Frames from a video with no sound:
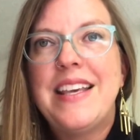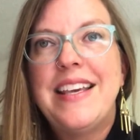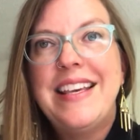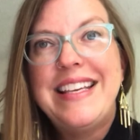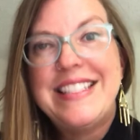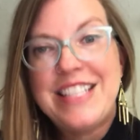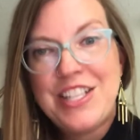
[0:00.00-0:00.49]

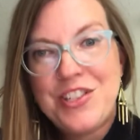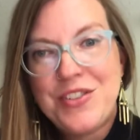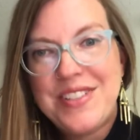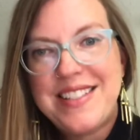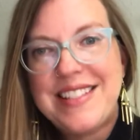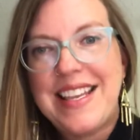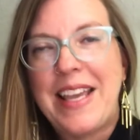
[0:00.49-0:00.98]
It's
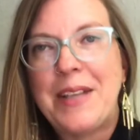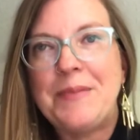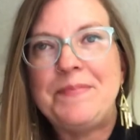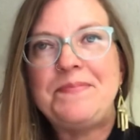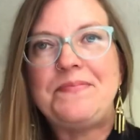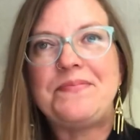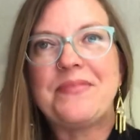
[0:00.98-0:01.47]
interesting,
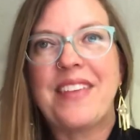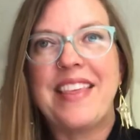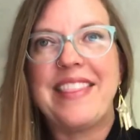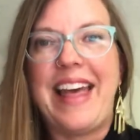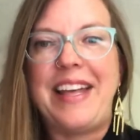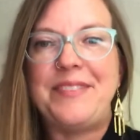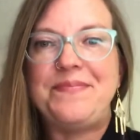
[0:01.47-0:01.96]

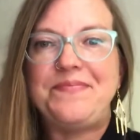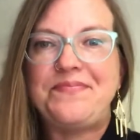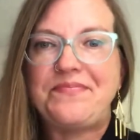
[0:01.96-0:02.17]
then,